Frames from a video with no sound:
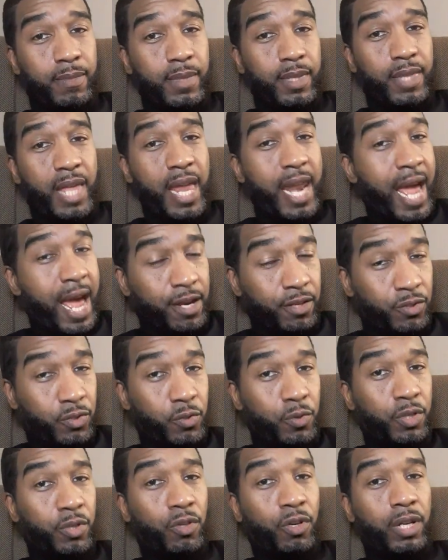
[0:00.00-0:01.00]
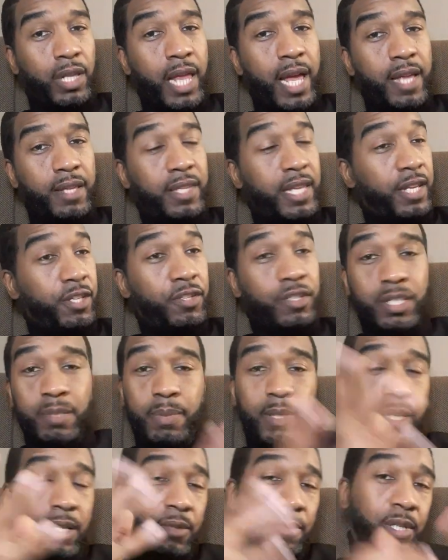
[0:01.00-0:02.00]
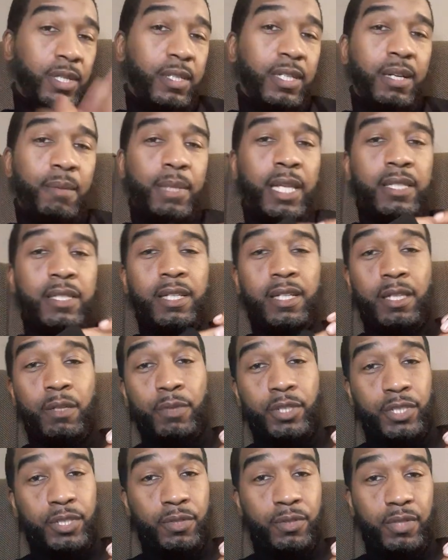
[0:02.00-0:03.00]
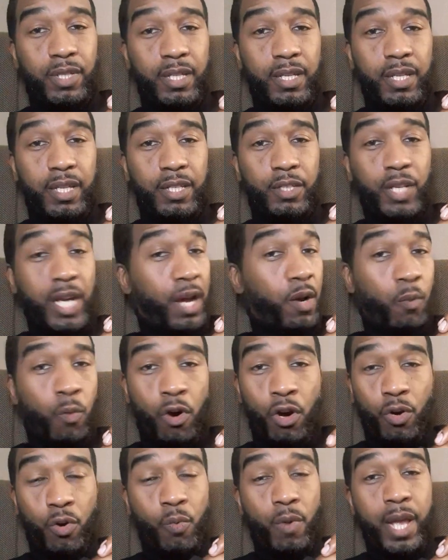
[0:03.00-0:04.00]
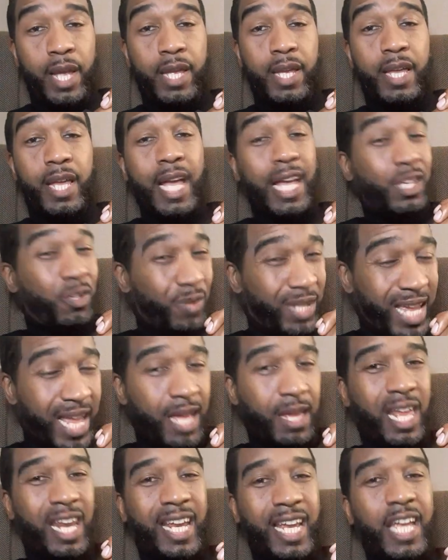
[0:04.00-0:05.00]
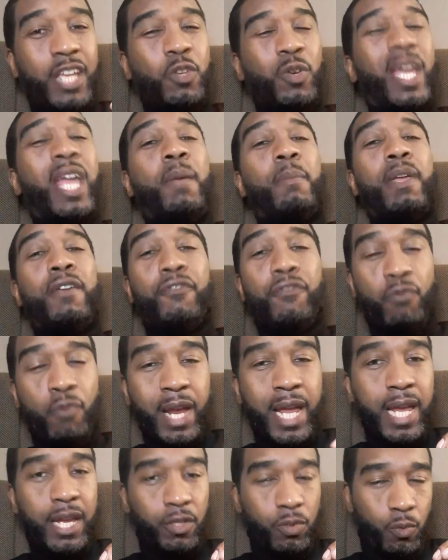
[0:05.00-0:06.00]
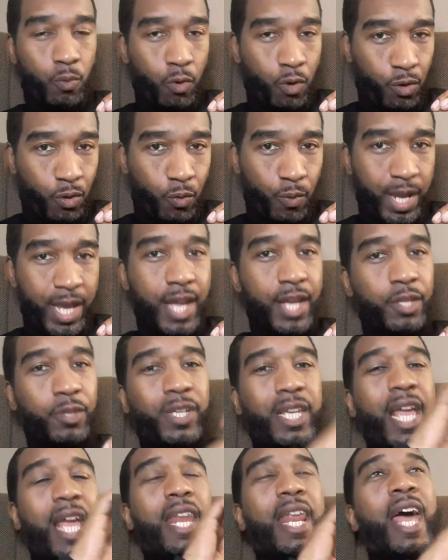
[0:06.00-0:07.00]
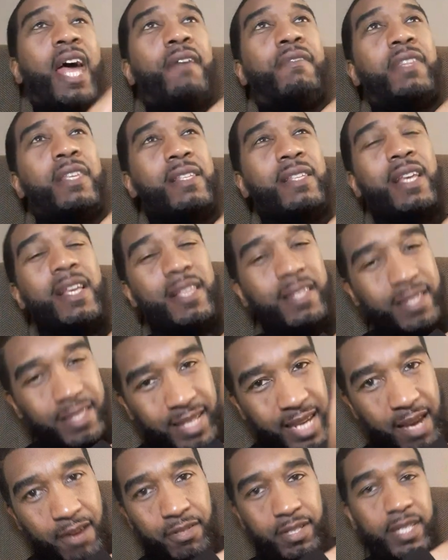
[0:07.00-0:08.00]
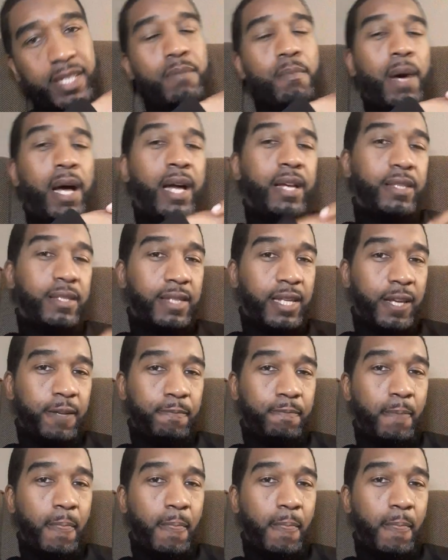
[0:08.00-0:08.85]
that attitude and all that, then you just be like, well, then I'm not dealing with you. You got to walk away. And you can't be afraid to walk away. You can't have this scarcity mindset.